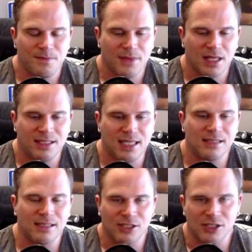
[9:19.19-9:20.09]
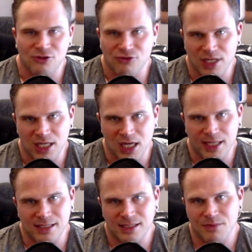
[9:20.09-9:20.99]
Disney just
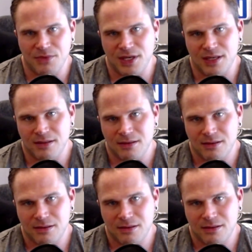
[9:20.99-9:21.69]
greenlighting something